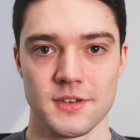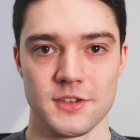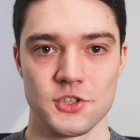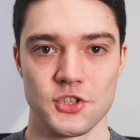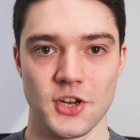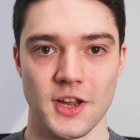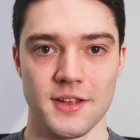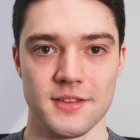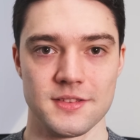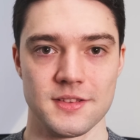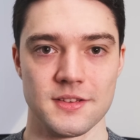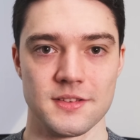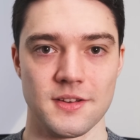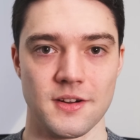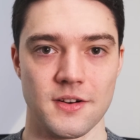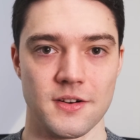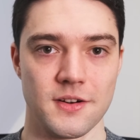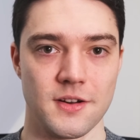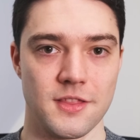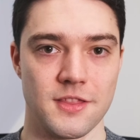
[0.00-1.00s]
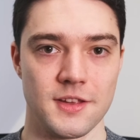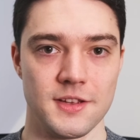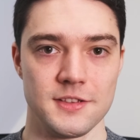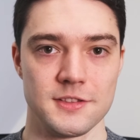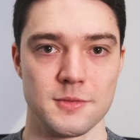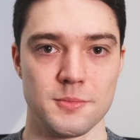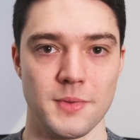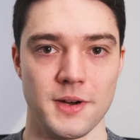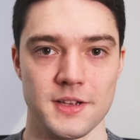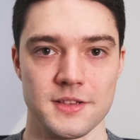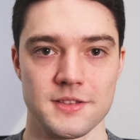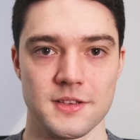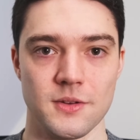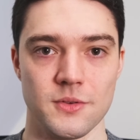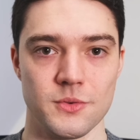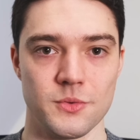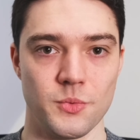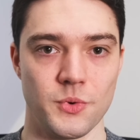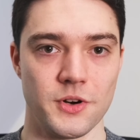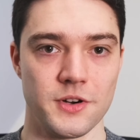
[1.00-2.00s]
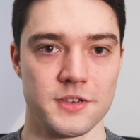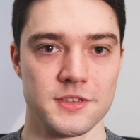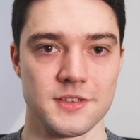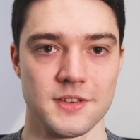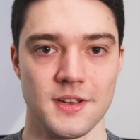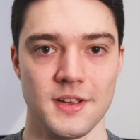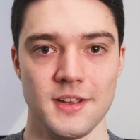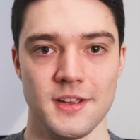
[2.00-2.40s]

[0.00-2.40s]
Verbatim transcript: Chances are things might sound worse